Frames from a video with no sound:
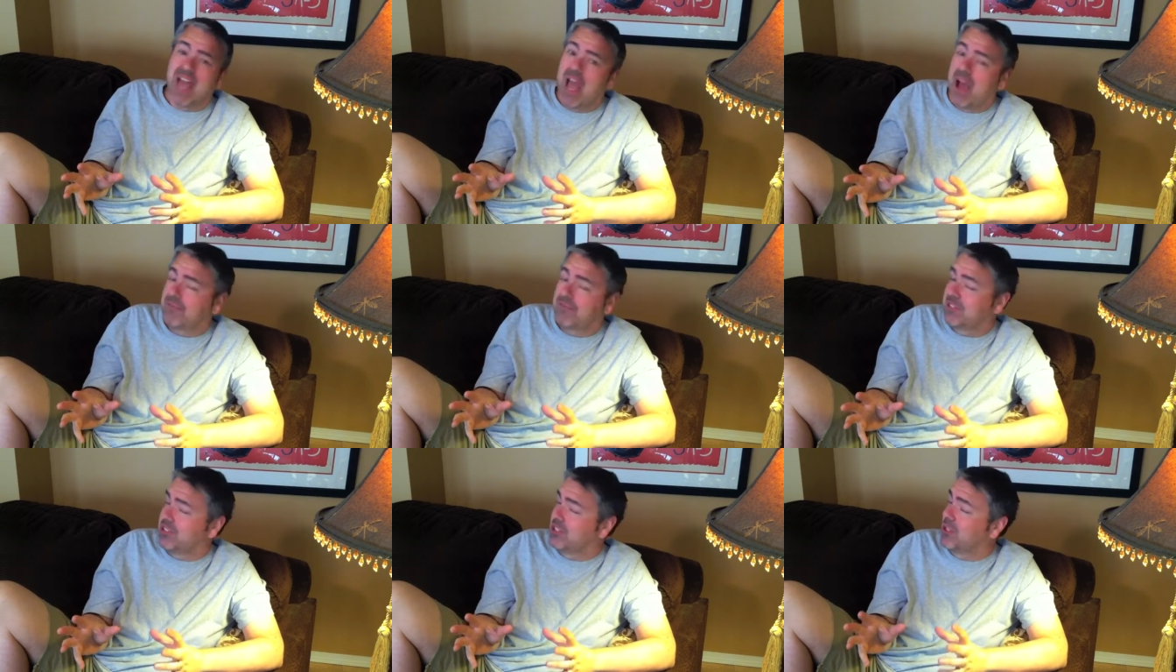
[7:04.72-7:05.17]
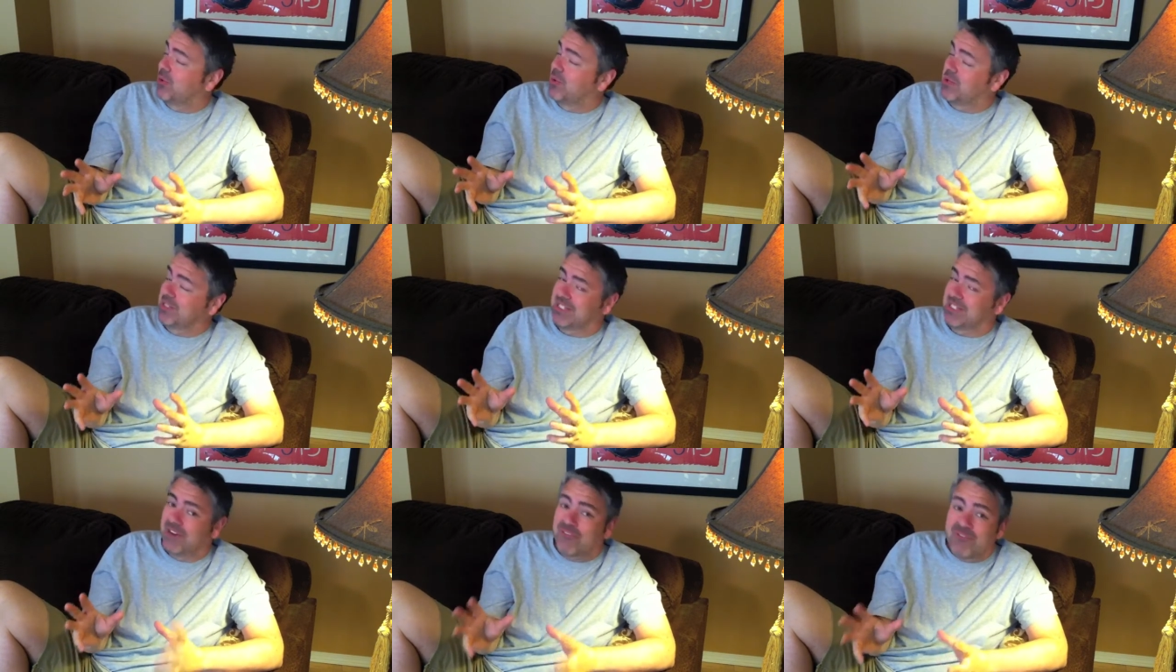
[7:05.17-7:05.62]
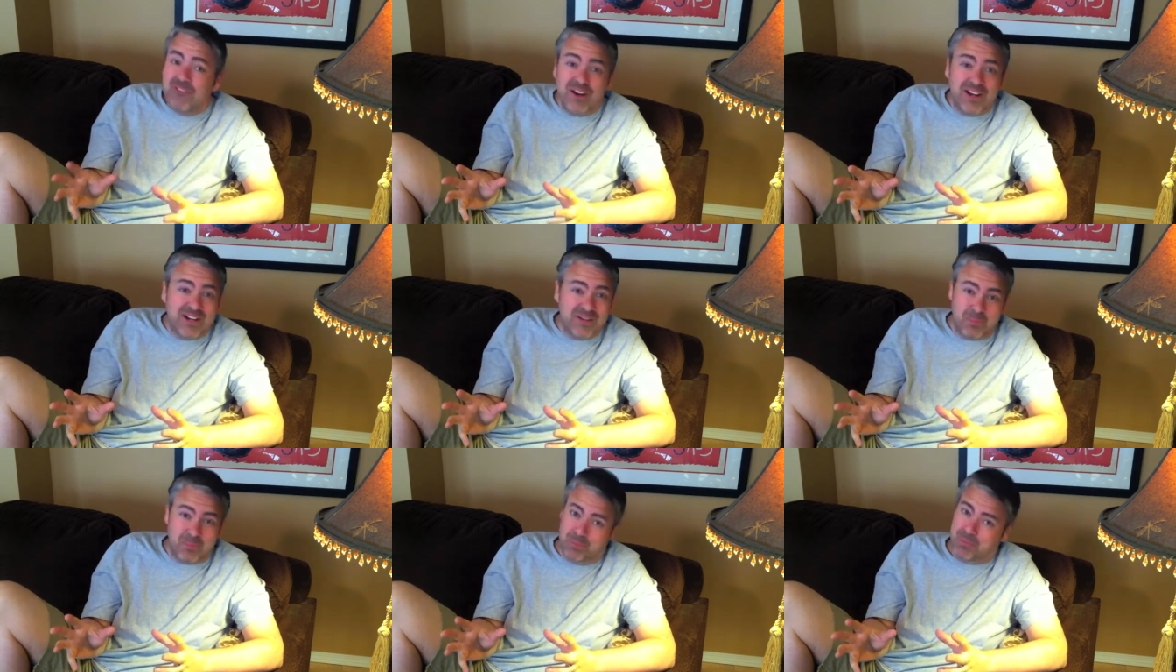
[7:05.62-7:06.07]
have to do a
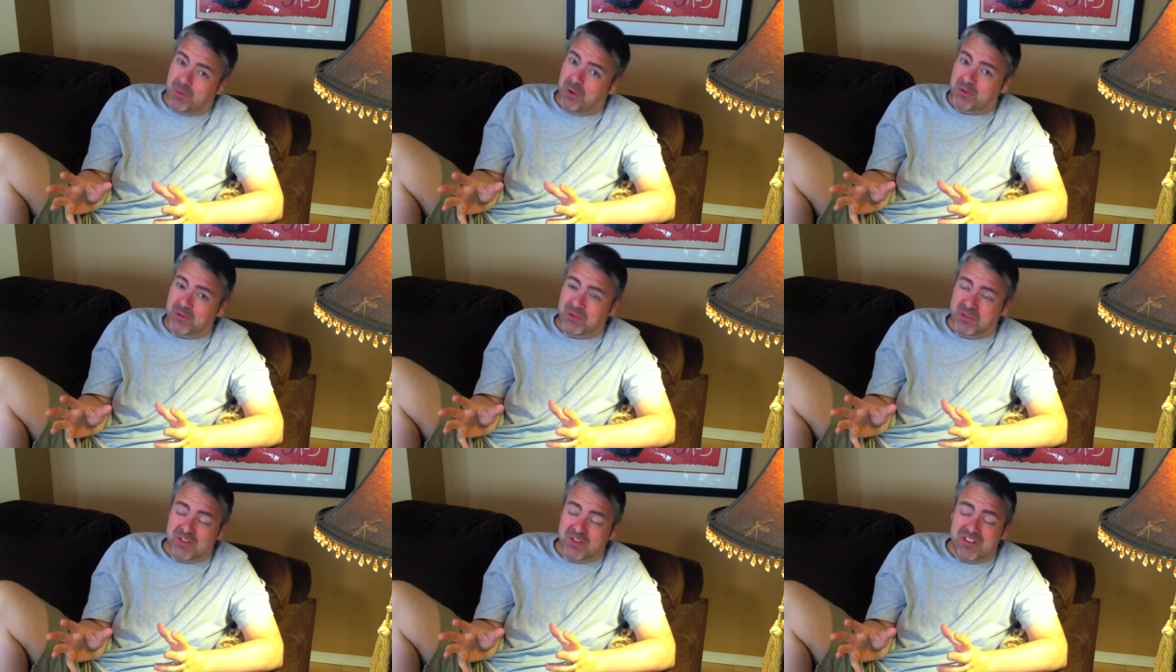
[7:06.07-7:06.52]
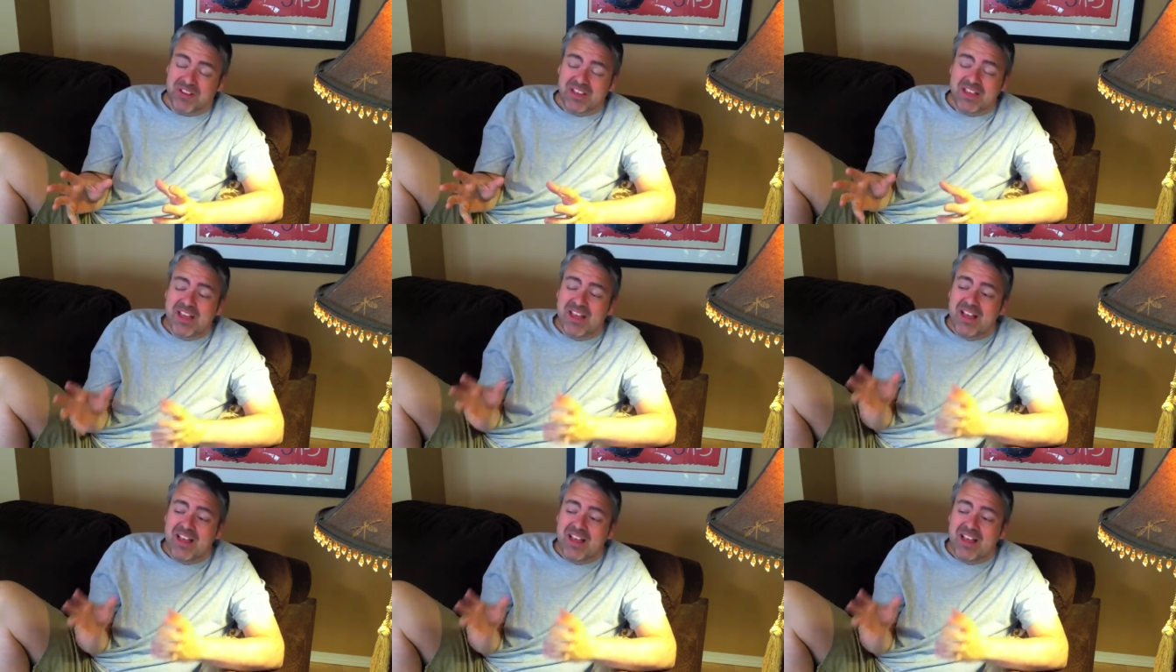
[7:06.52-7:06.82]
different proposal.